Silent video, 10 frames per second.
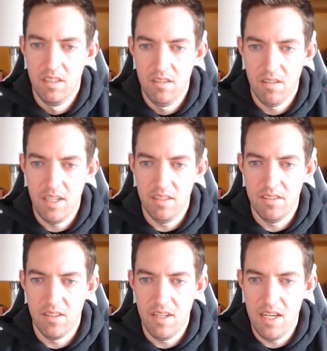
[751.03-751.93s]
Right,
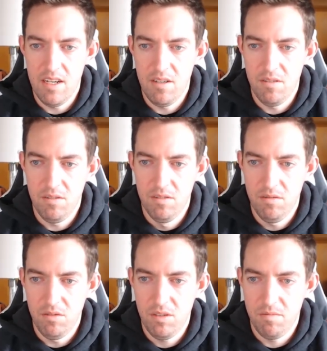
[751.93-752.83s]
so now,
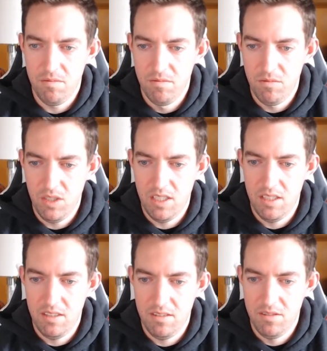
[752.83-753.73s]
whoa,
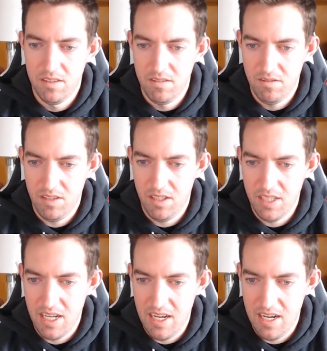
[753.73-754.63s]
oh,
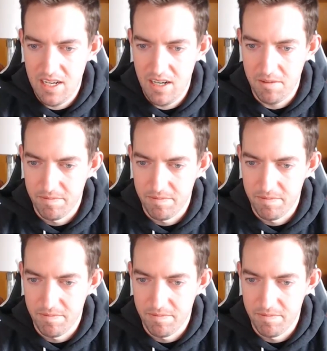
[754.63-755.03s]
get out of here.